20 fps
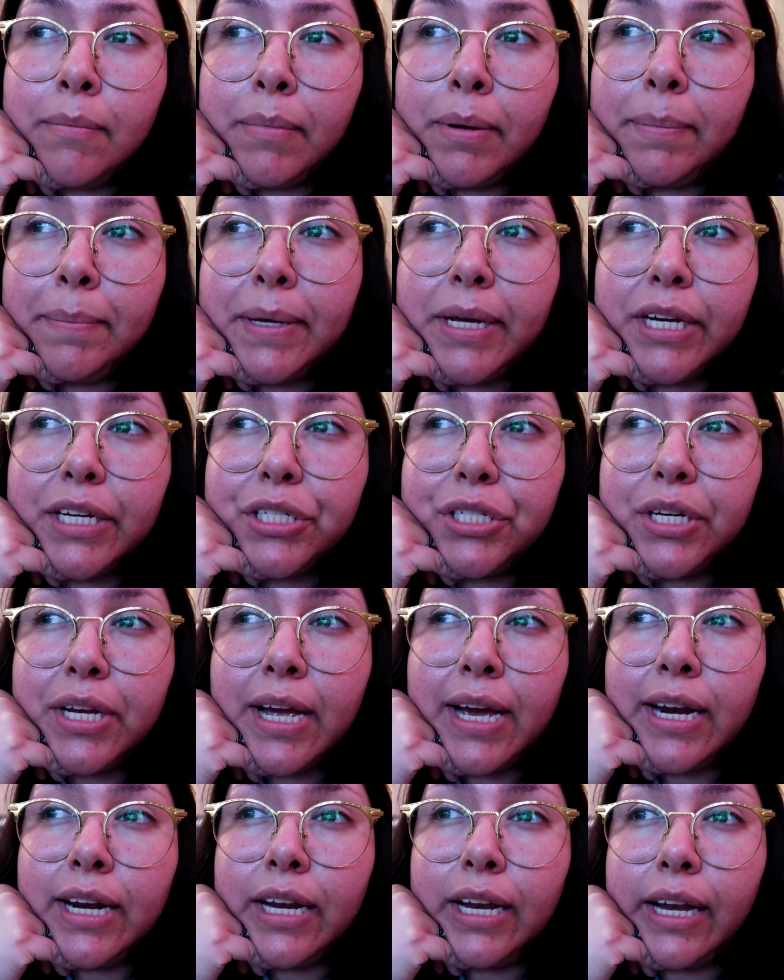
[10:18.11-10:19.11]
But because she
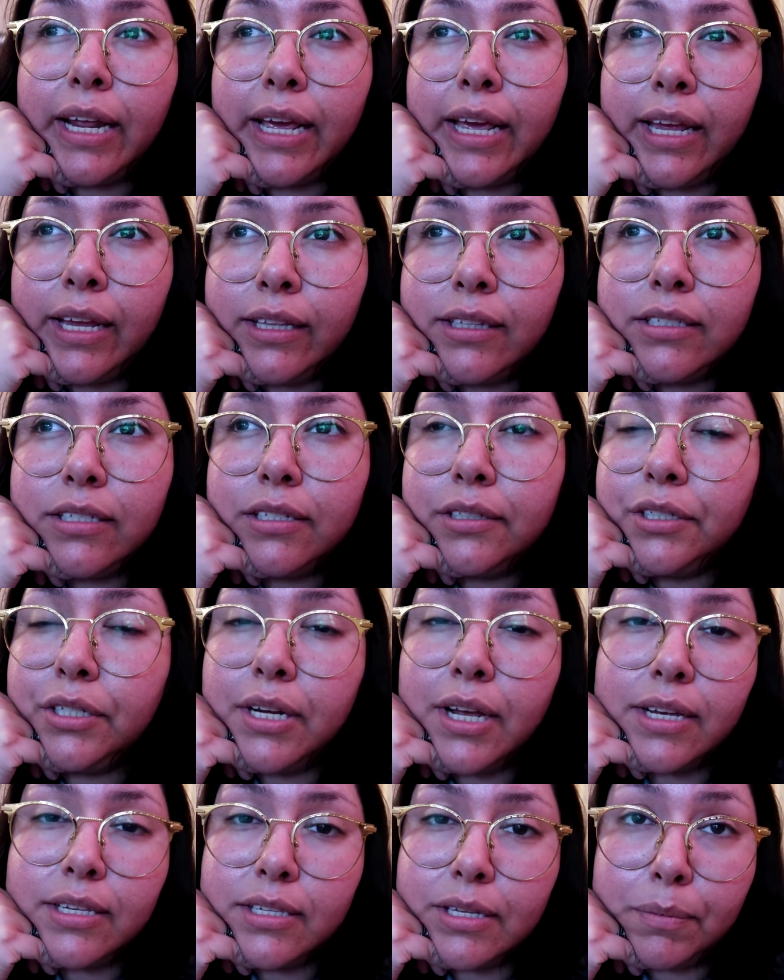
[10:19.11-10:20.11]
hadn't ate,
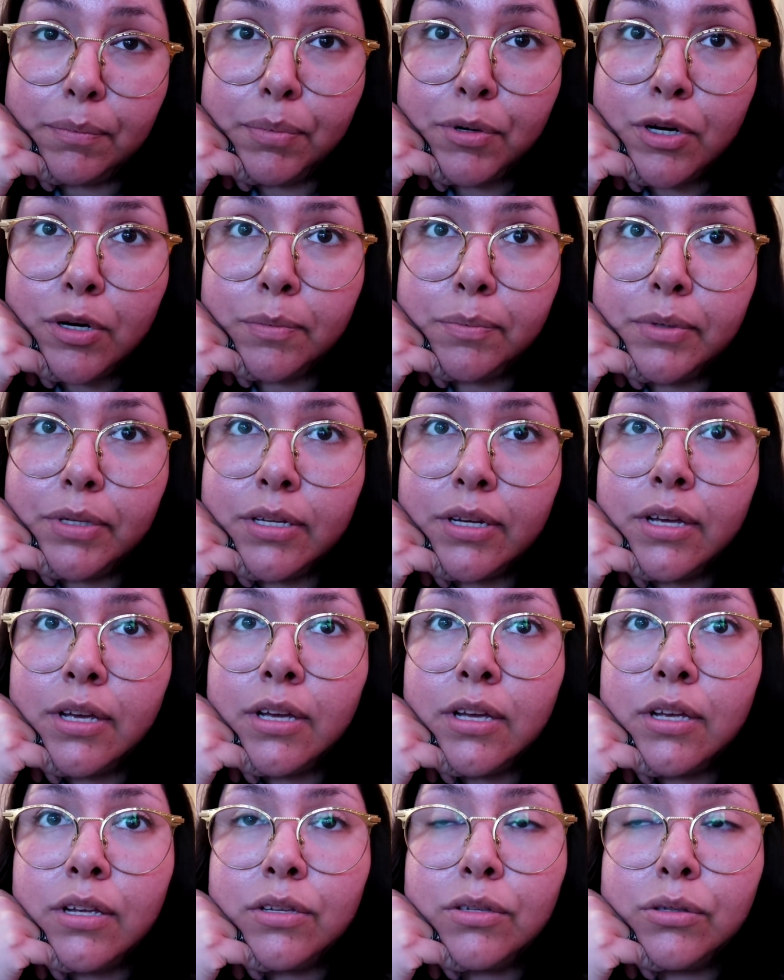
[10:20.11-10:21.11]
she hasn't pooped.
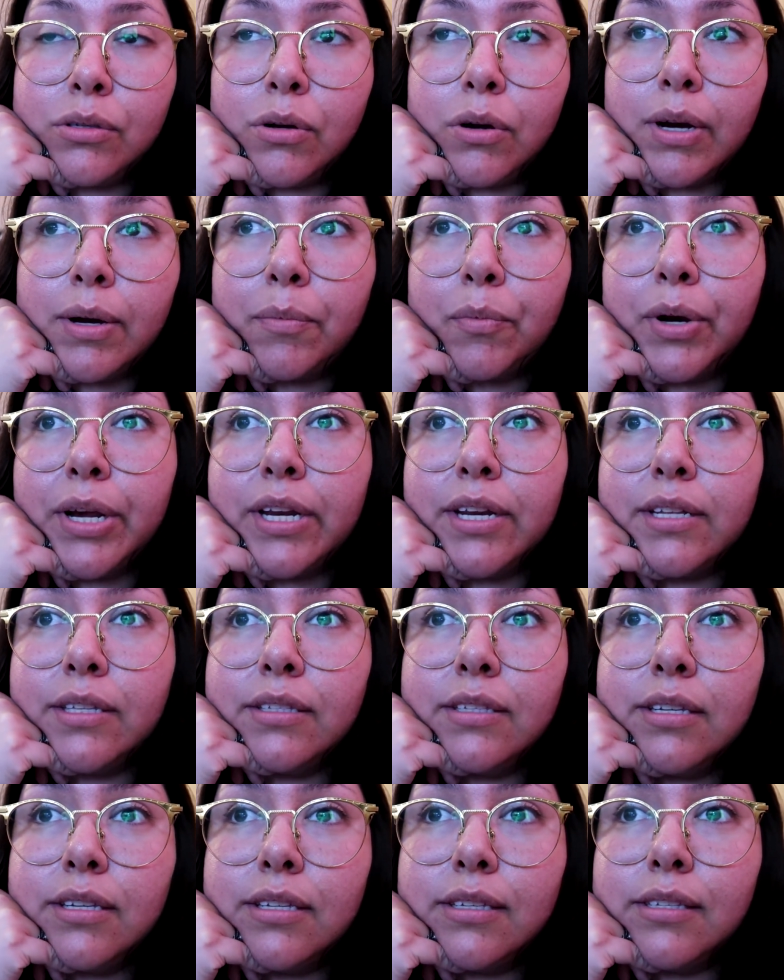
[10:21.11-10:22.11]
So I'm
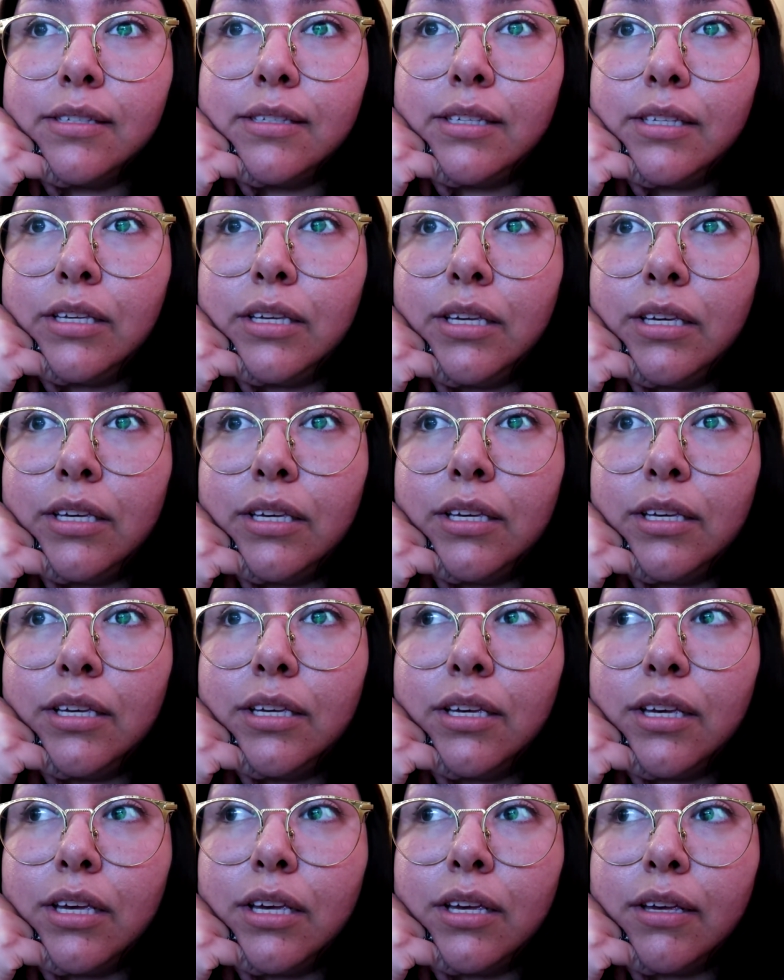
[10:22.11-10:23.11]
waiting to
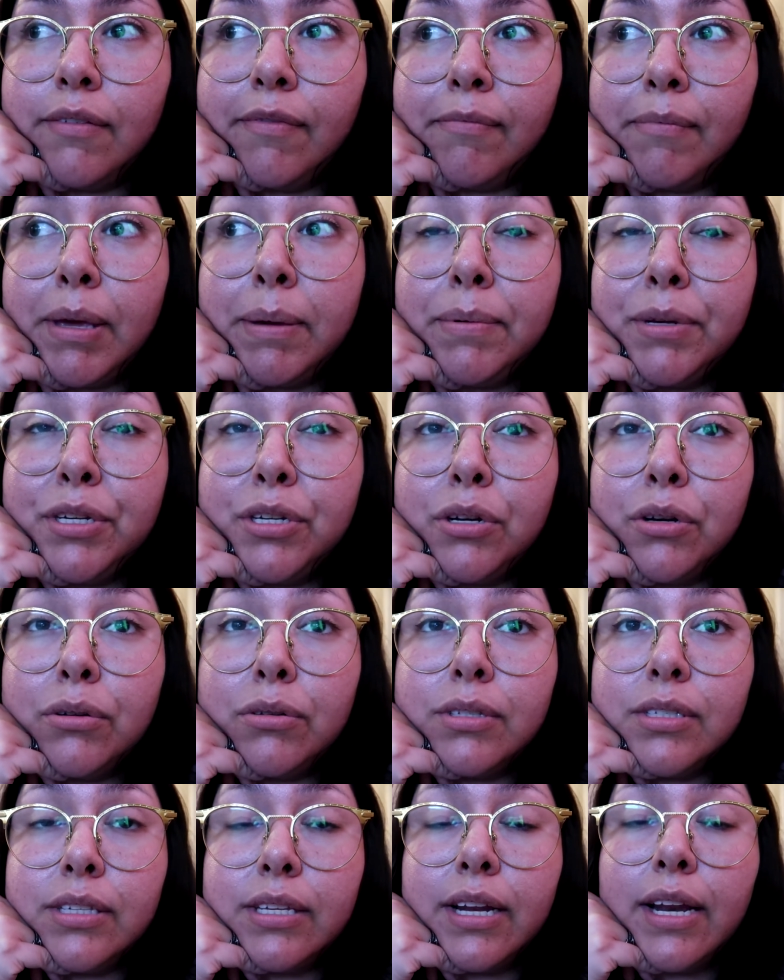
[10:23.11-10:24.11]
see if maybe she
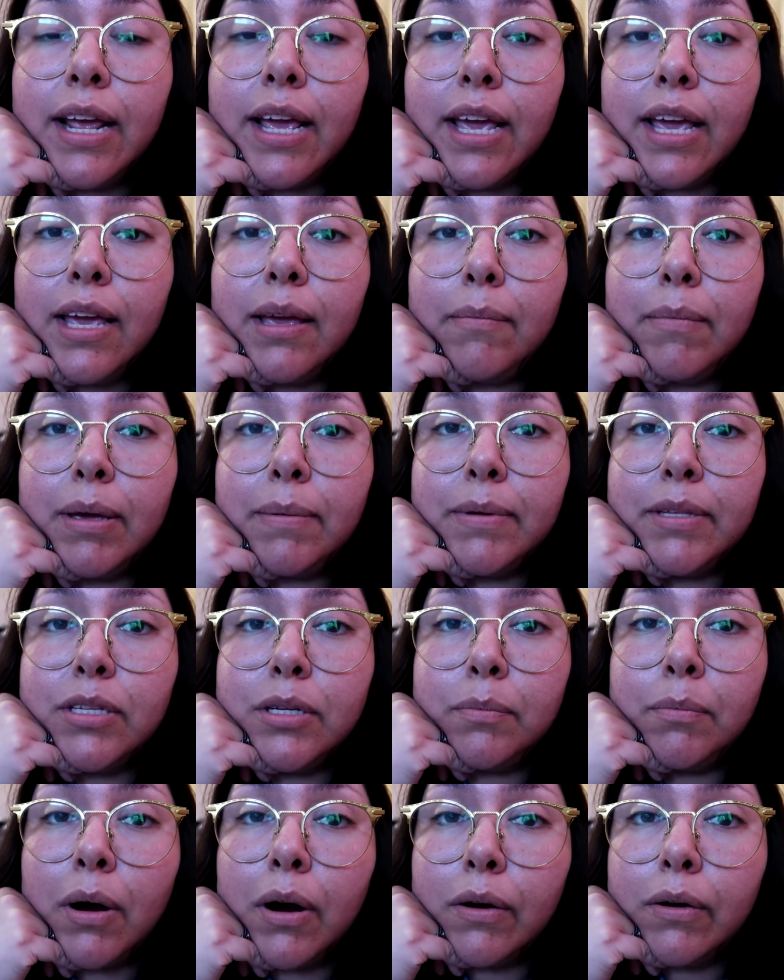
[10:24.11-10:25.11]
goes today, maybe
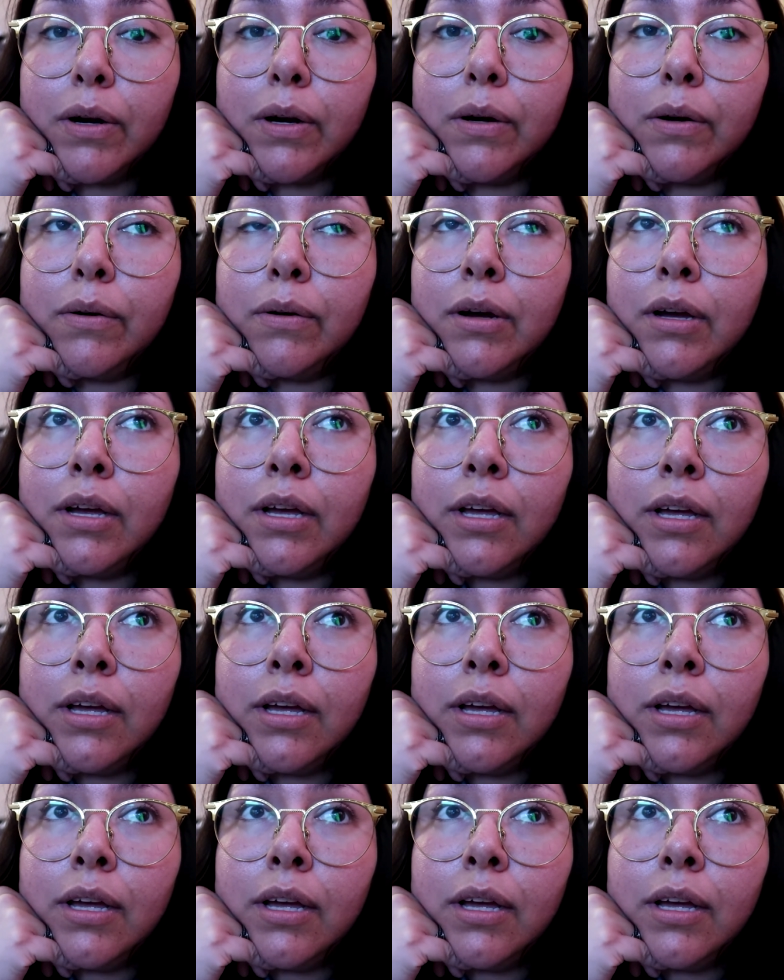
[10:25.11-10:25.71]
tomorrow.